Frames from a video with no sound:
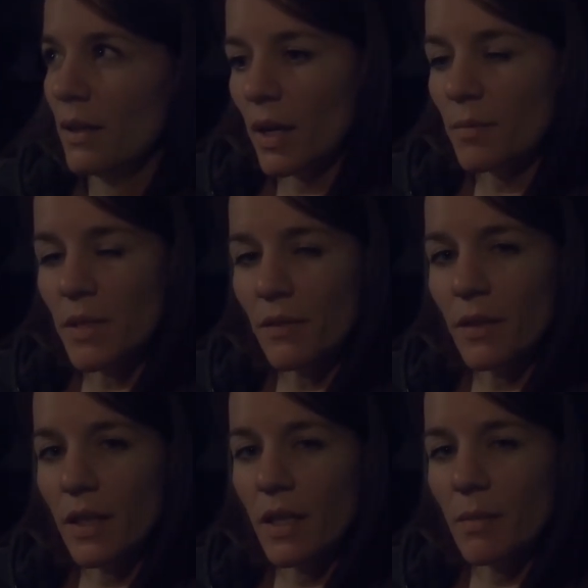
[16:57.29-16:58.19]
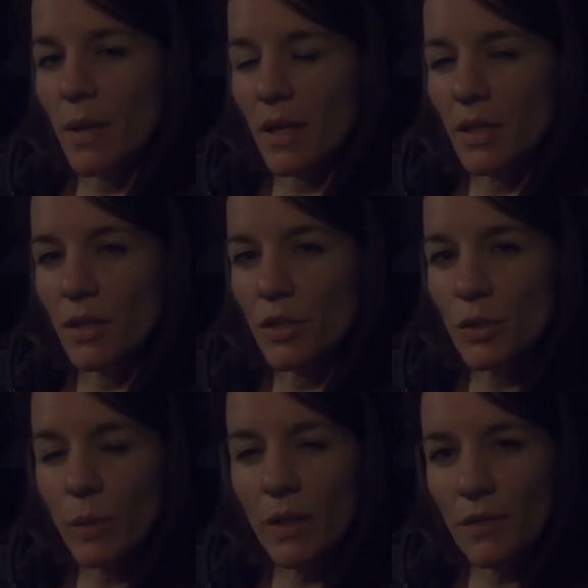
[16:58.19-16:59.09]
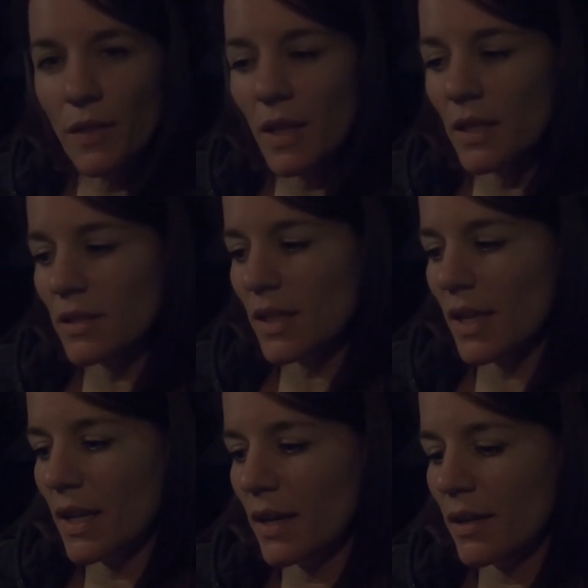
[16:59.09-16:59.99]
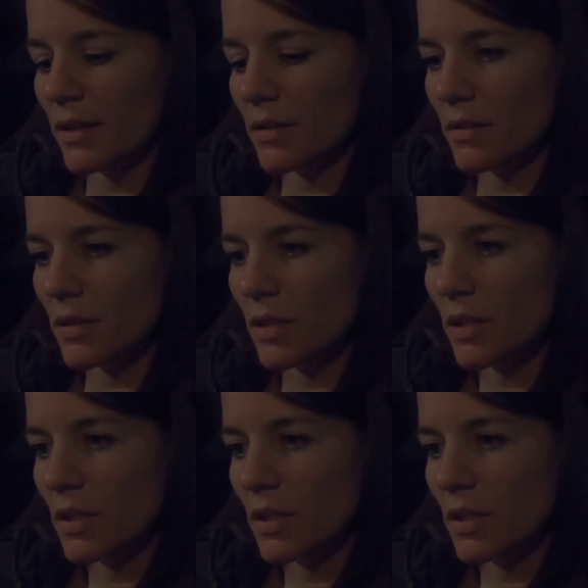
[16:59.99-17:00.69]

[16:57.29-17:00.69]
I'm definitely getting back into the swing of things, and